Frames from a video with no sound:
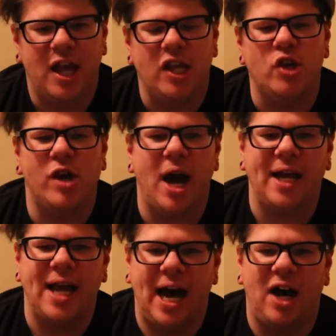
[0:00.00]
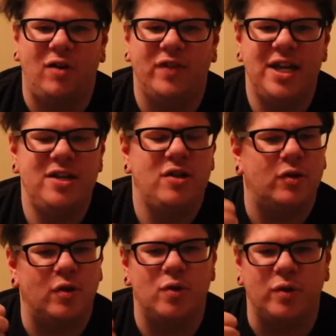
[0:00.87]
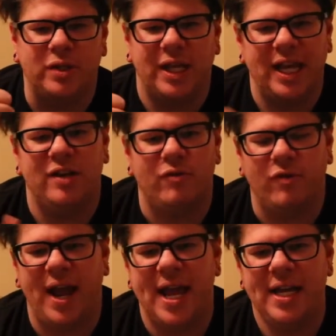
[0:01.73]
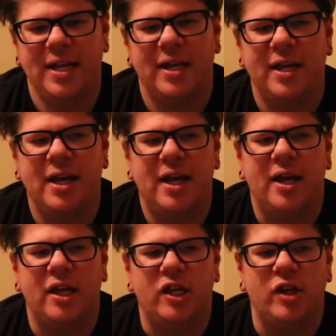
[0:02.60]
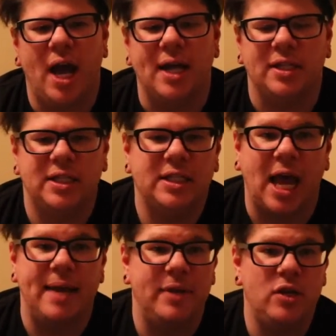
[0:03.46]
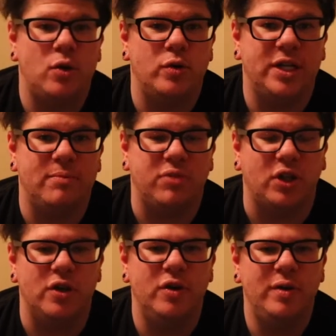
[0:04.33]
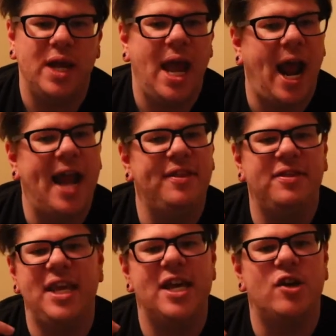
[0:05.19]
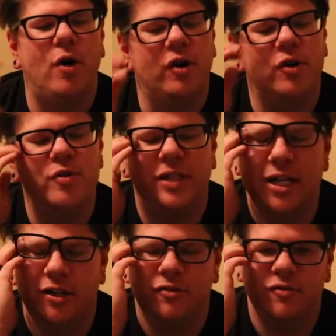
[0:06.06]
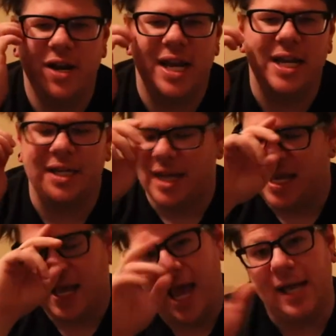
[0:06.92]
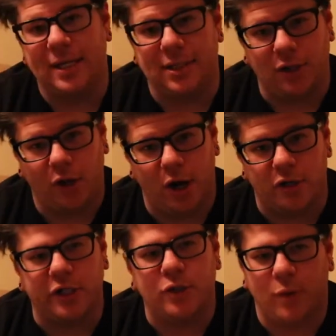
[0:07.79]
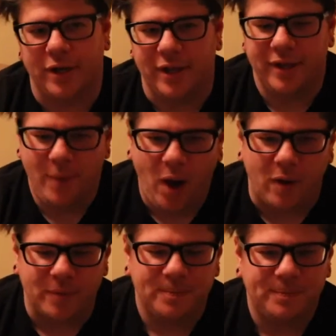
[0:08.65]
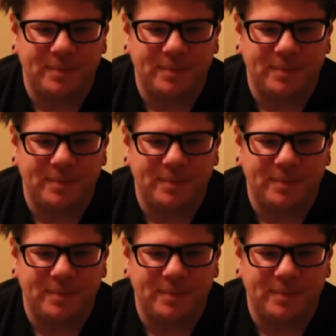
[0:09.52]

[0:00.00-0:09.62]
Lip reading: You got Alvin, who's in red. You got Simon, who's in blue. And Theodore, who's in green, and is the largest one of them all.